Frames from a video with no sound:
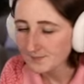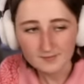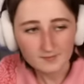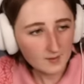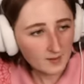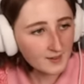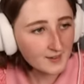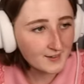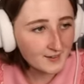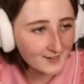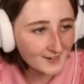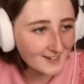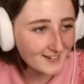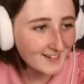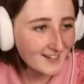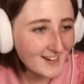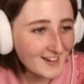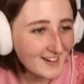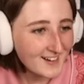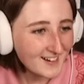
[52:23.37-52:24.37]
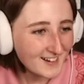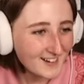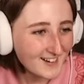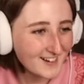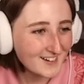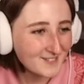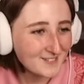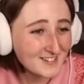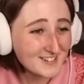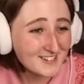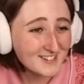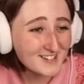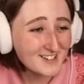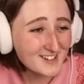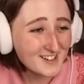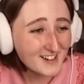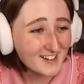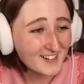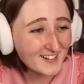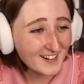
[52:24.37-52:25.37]
Good. Mrs.
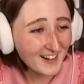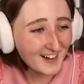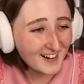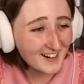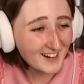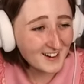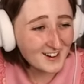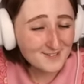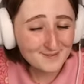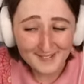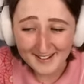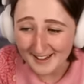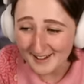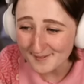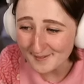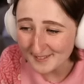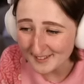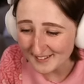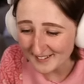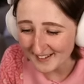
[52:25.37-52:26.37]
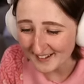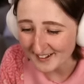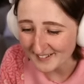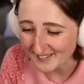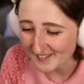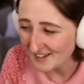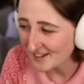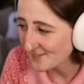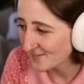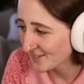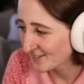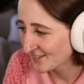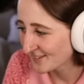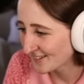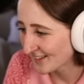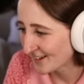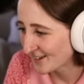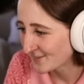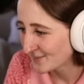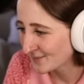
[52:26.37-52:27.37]
Chill, Echo Memes, Claire, thank you for the
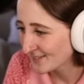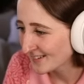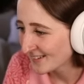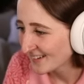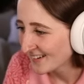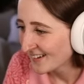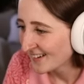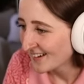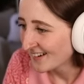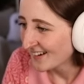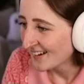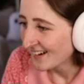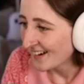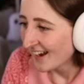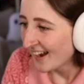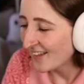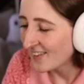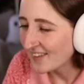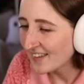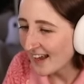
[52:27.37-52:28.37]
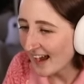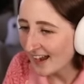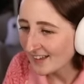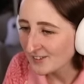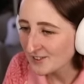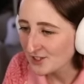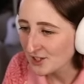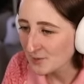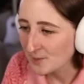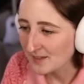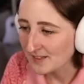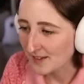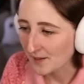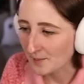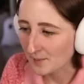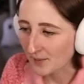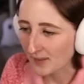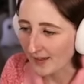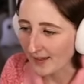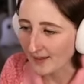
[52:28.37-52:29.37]
subs. And the ads should be done
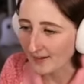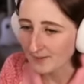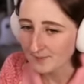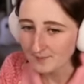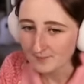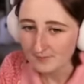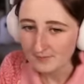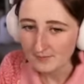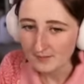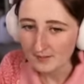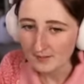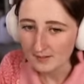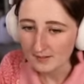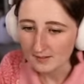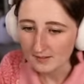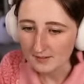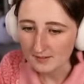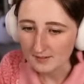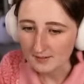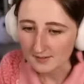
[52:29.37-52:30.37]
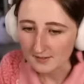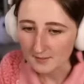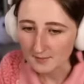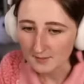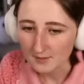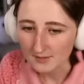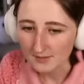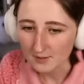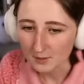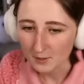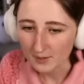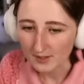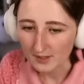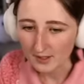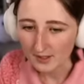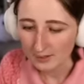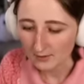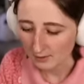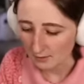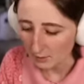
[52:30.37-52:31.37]
playing. Simsy the
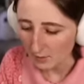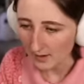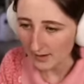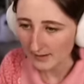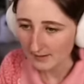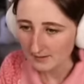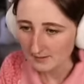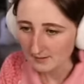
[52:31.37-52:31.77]
Windows. What?